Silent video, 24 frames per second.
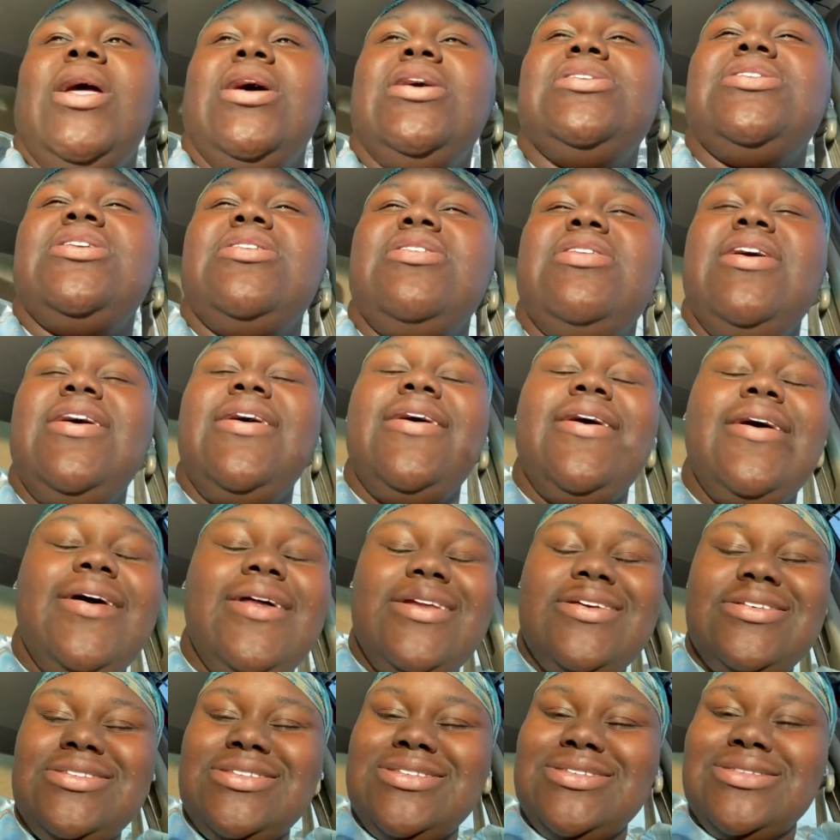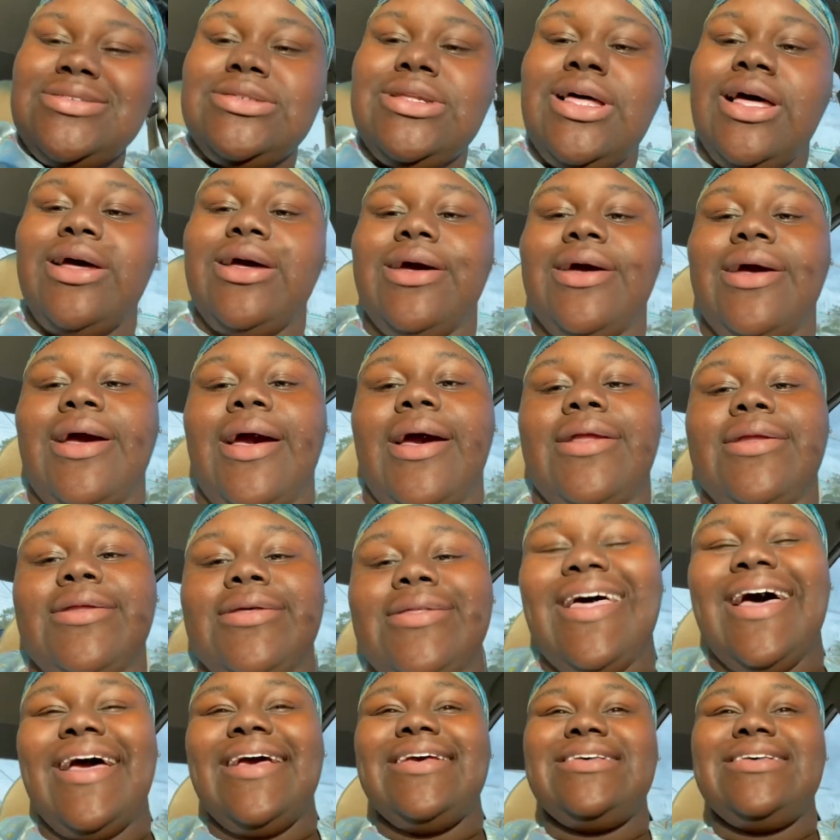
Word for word: so yeah this is like a kind of like